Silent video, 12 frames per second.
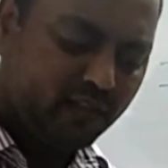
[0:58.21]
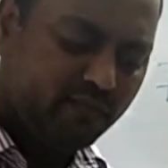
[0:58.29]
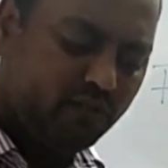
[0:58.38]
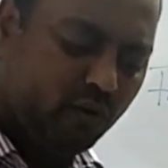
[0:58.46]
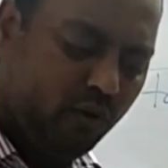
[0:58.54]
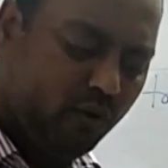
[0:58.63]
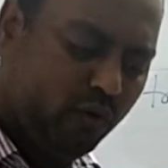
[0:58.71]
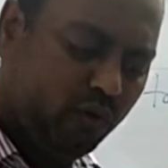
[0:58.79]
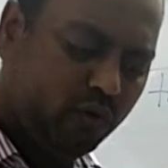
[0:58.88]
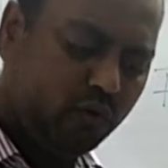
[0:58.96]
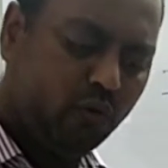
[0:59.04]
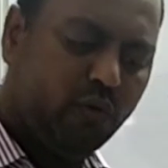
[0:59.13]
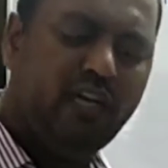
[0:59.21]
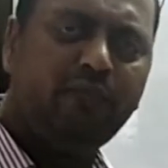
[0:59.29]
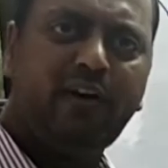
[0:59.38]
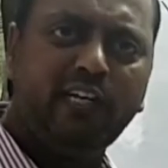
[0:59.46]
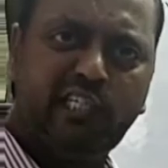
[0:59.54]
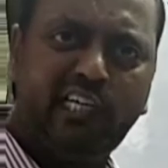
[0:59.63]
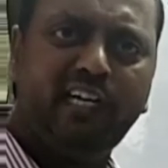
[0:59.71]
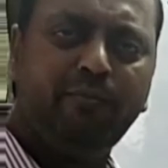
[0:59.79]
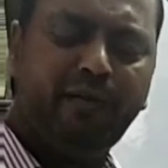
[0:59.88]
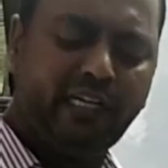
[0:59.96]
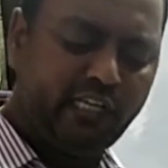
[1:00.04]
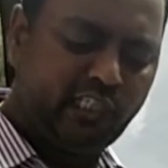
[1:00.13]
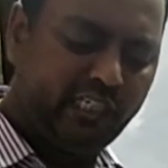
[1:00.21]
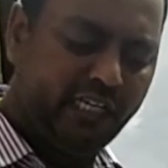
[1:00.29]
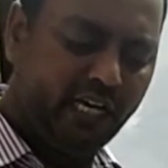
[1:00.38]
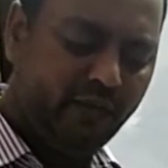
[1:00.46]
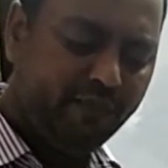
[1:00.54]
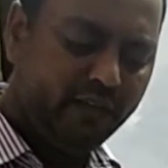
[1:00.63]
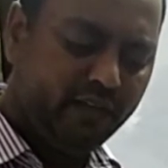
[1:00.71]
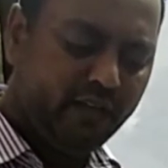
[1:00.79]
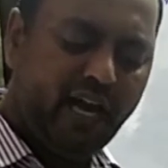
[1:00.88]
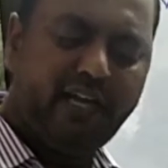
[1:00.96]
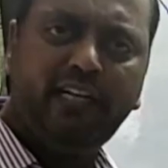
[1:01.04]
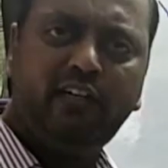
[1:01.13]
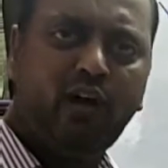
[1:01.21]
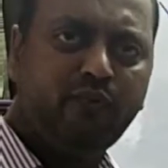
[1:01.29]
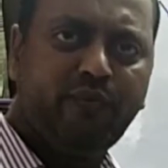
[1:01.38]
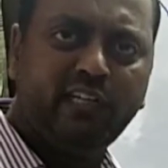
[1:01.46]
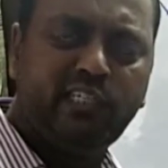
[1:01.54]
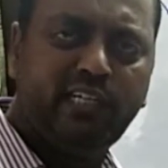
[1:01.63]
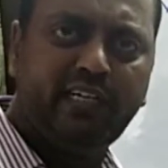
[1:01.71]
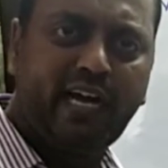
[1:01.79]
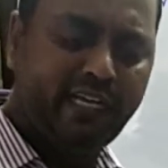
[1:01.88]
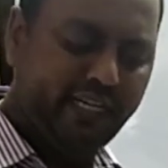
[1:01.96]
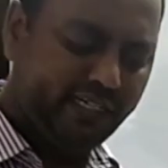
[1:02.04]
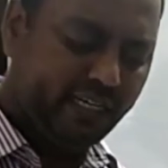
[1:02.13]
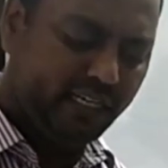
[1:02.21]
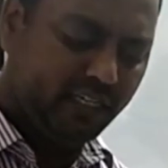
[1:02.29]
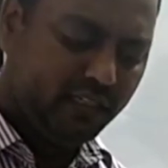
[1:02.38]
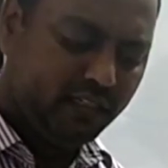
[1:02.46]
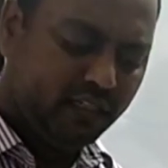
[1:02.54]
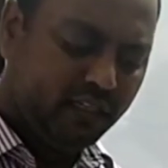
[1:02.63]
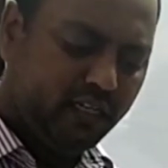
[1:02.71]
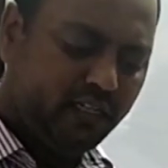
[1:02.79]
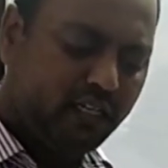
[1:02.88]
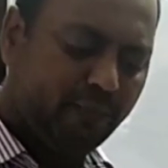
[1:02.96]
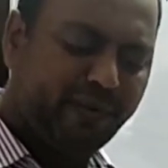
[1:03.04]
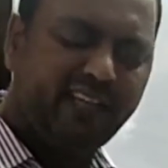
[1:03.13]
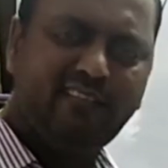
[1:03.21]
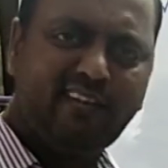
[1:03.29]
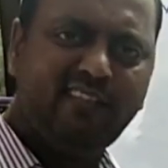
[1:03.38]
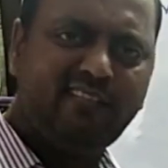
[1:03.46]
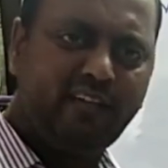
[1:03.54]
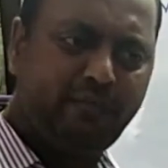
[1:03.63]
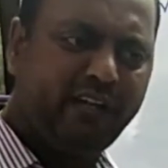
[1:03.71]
So, only functioned in British India and did not function directly in the princely state